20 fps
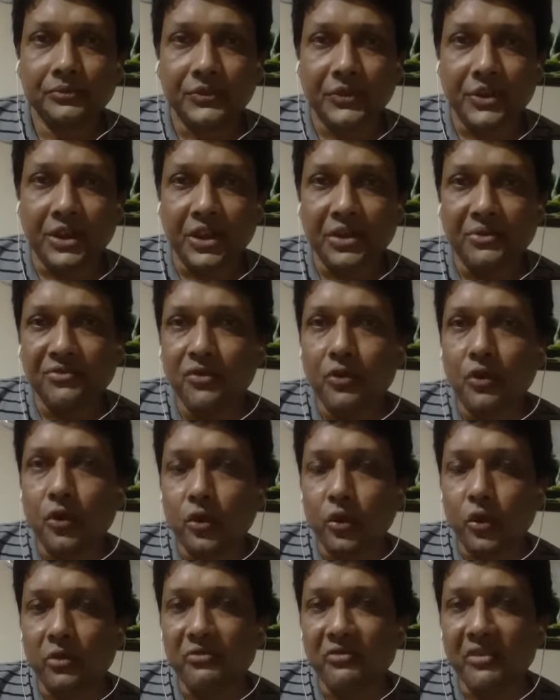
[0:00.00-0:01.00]
3,
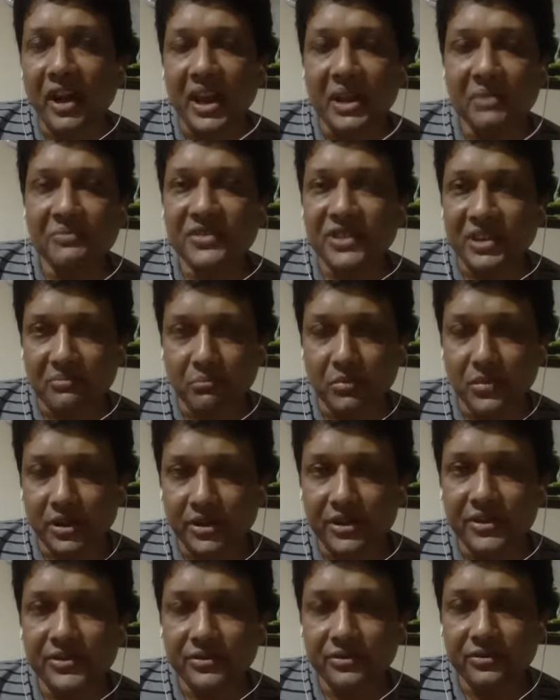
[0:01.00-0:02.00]
4 or 5
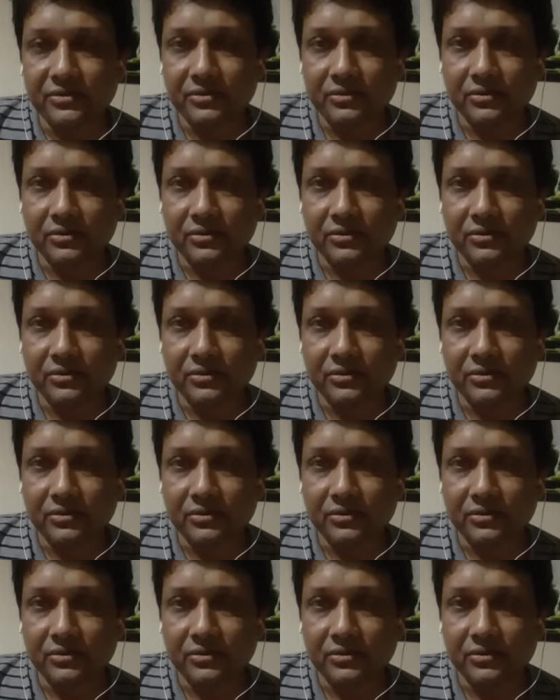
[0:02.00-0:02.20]
chambers.